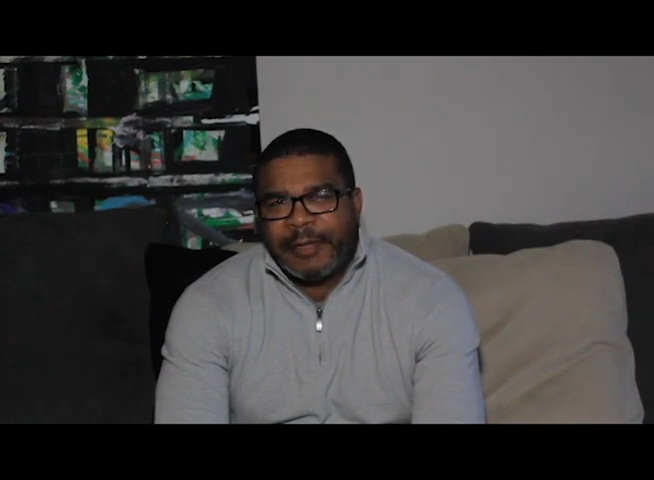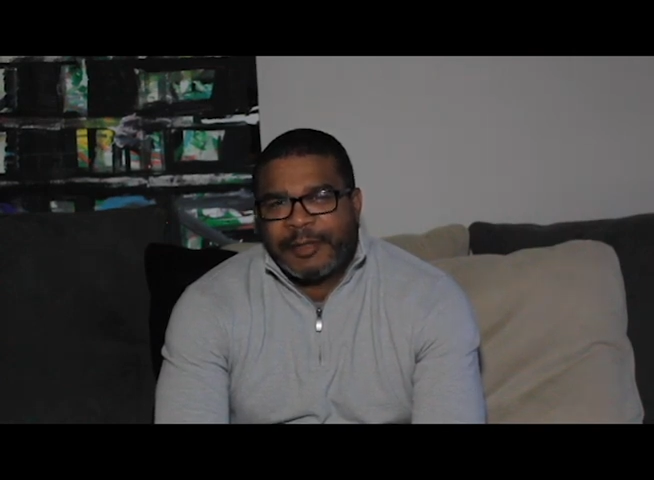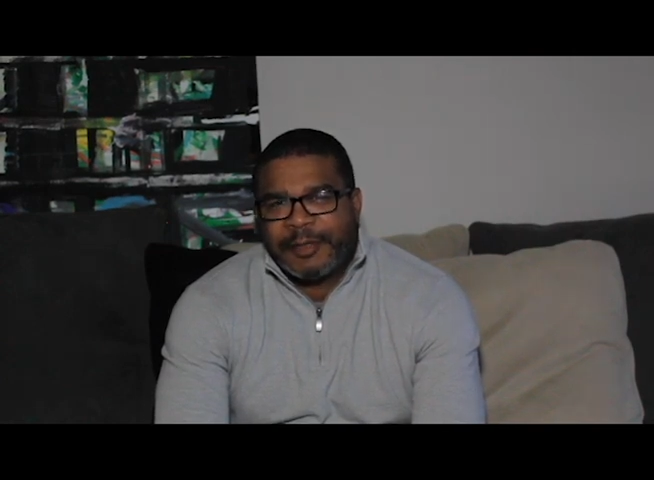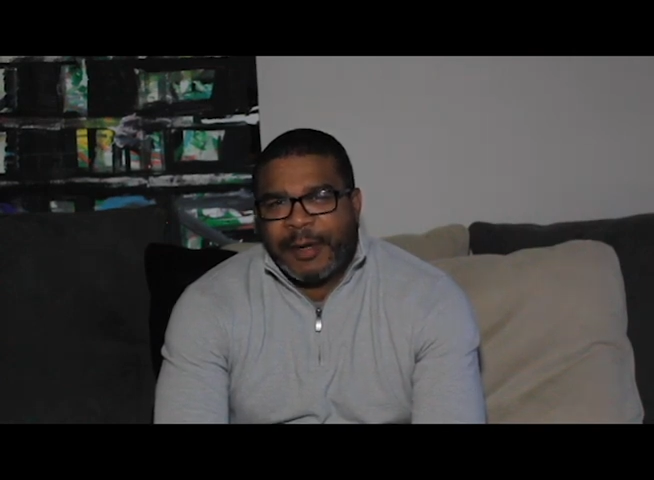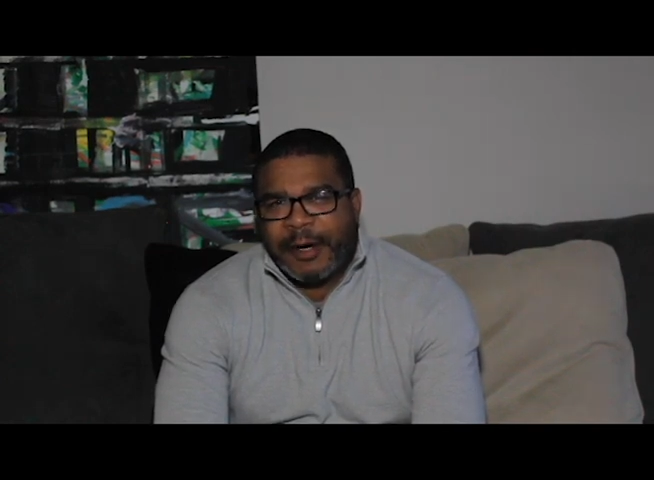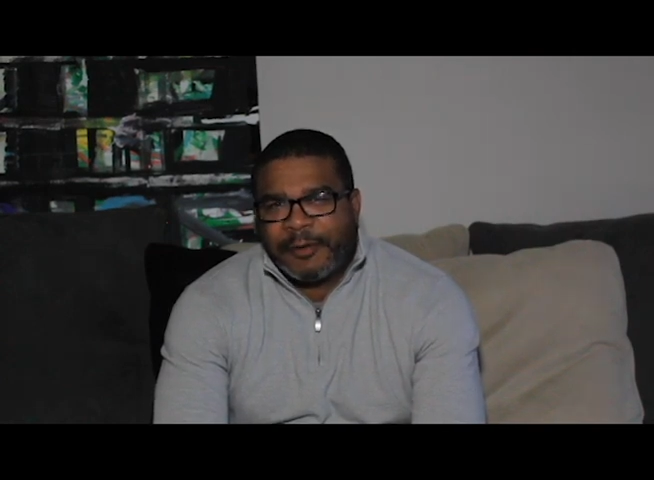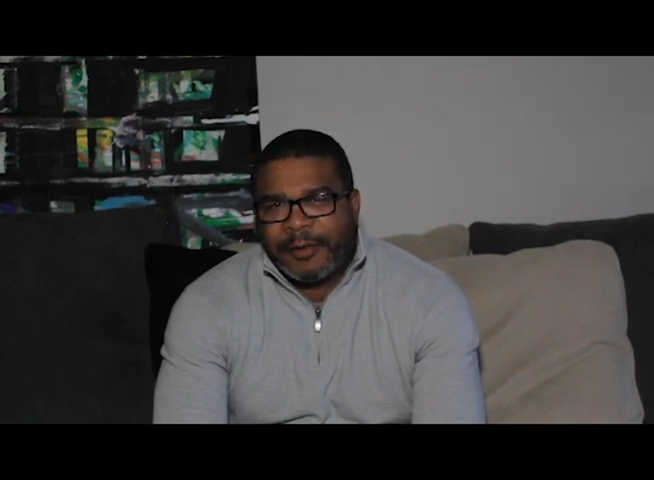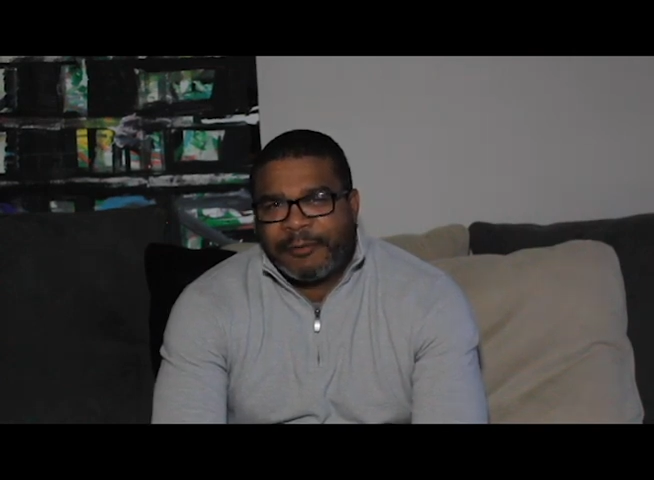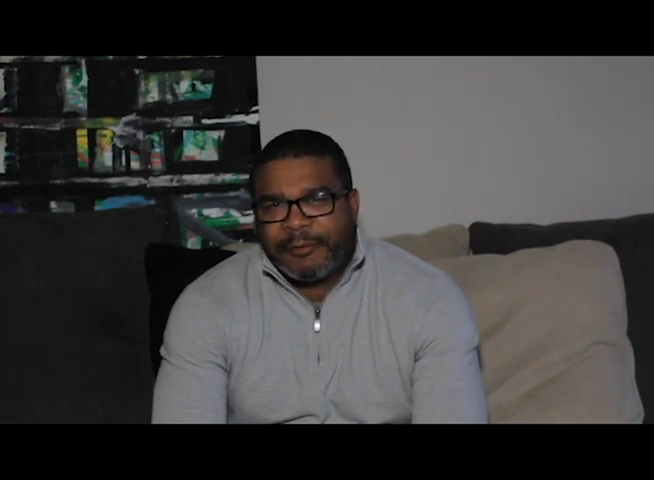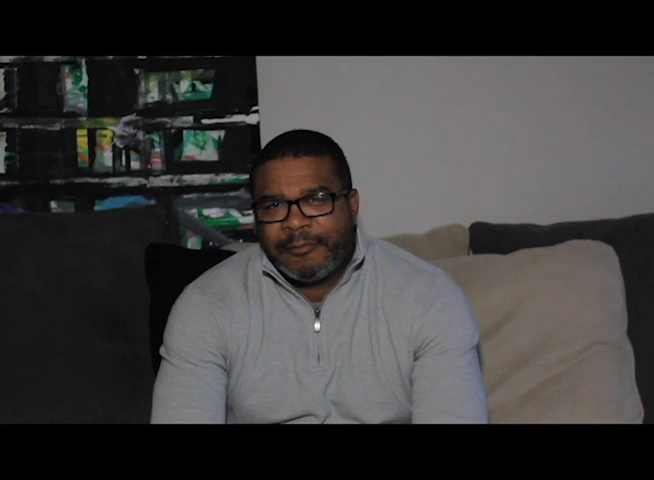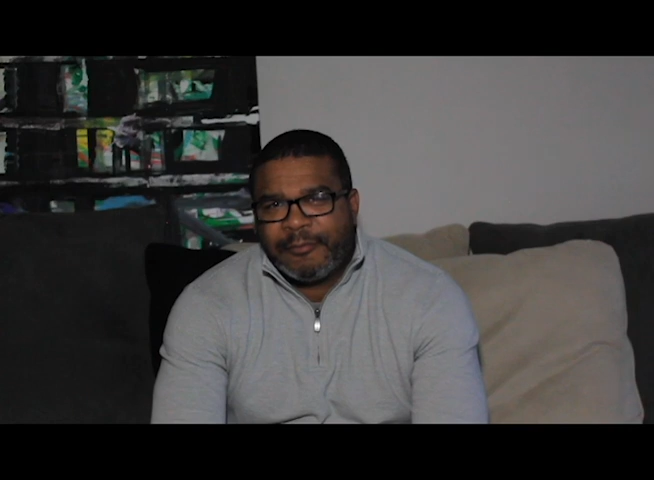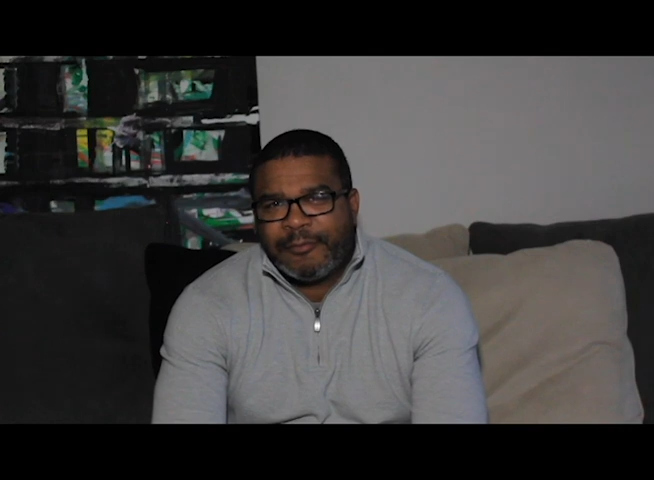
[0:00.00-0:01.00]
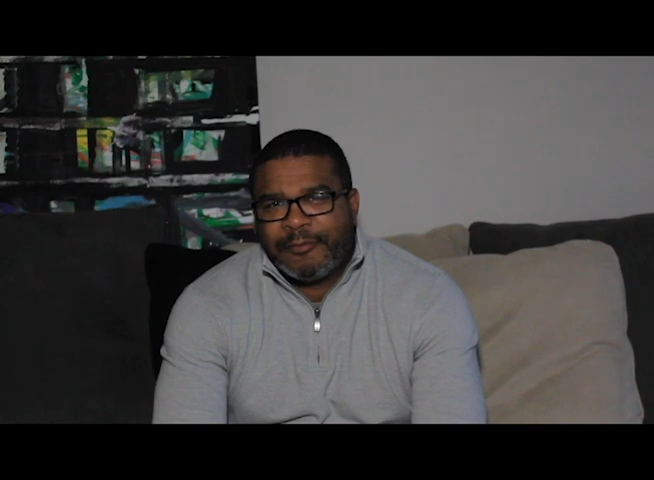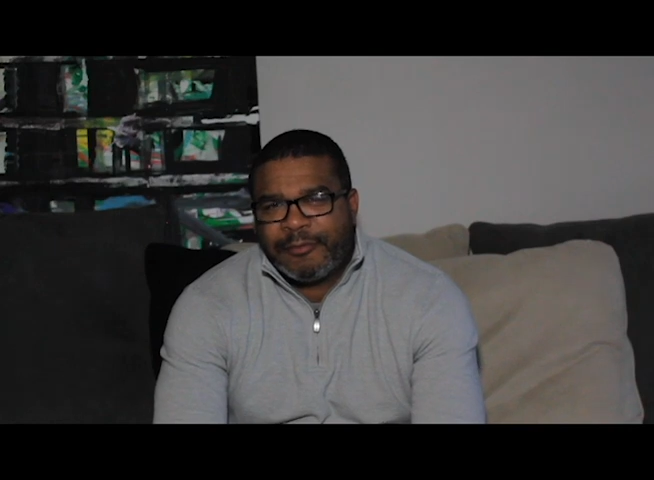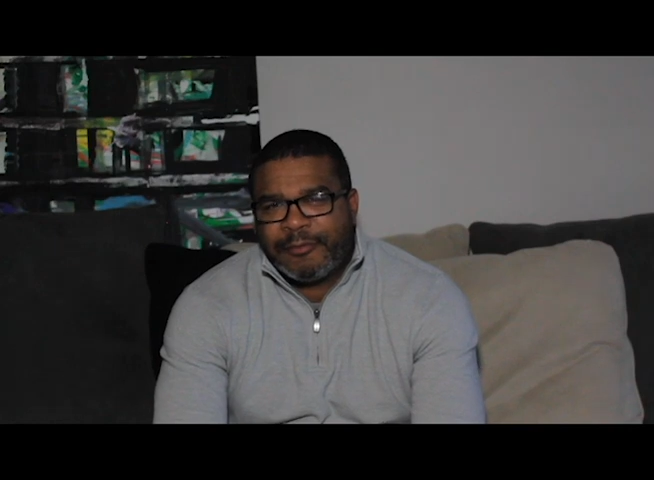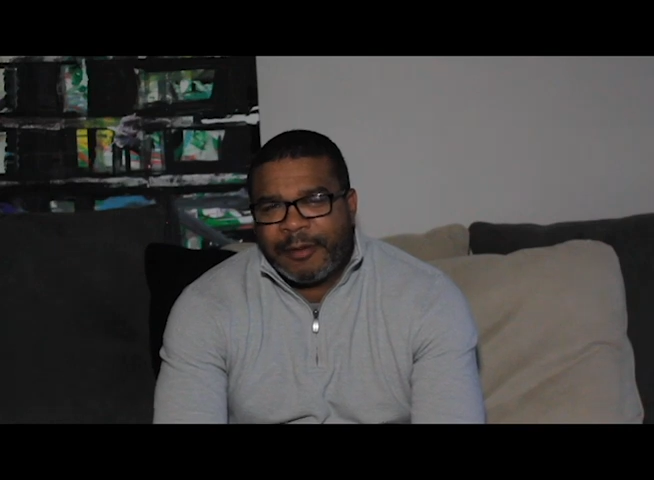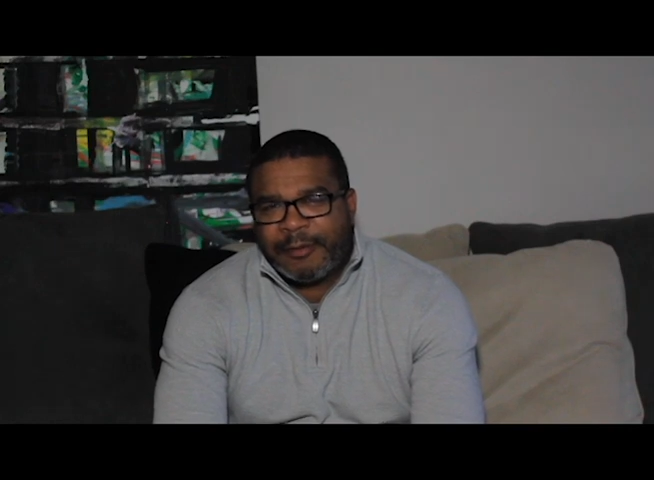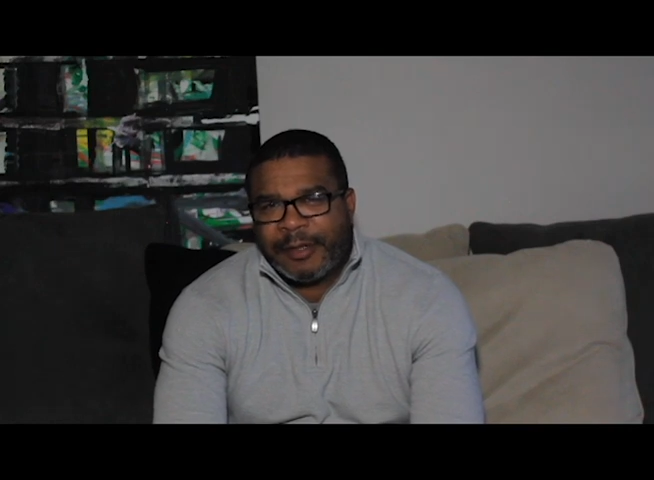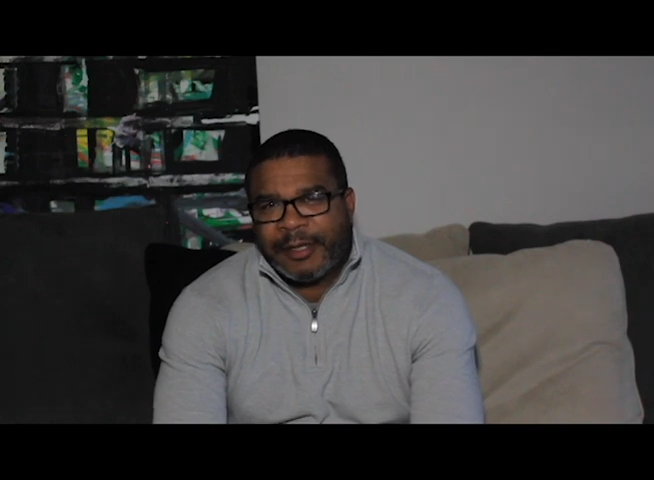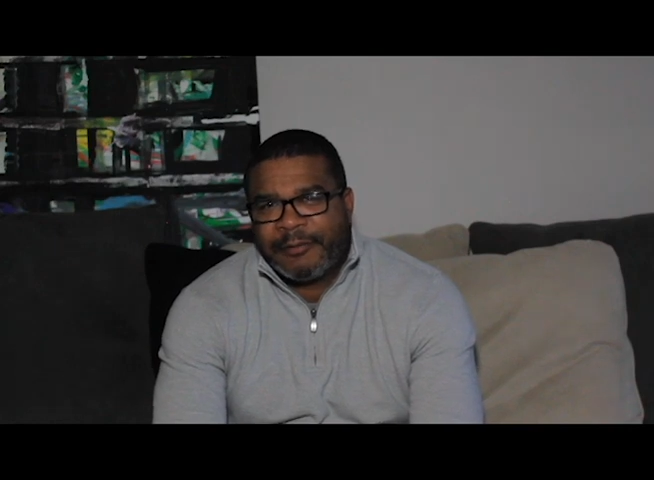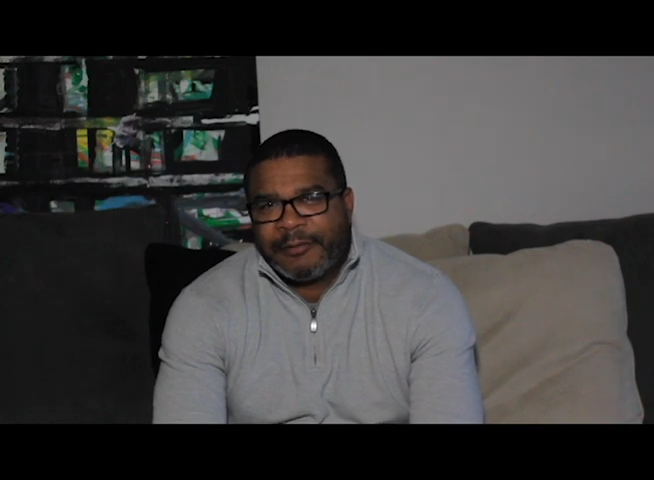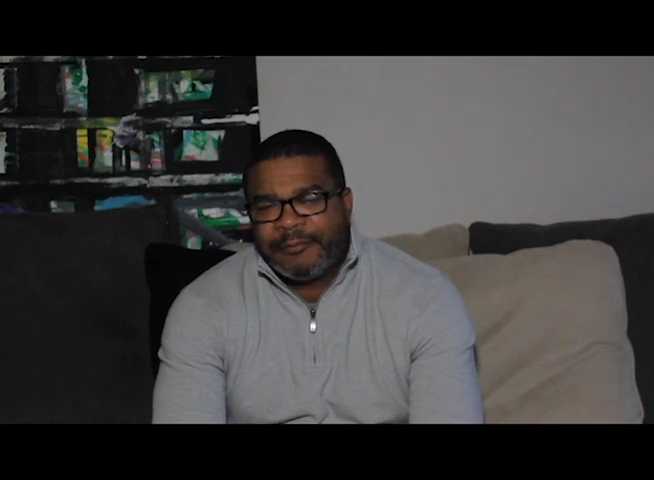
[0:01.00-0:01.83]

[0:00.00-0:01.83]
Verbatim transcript: was better than probably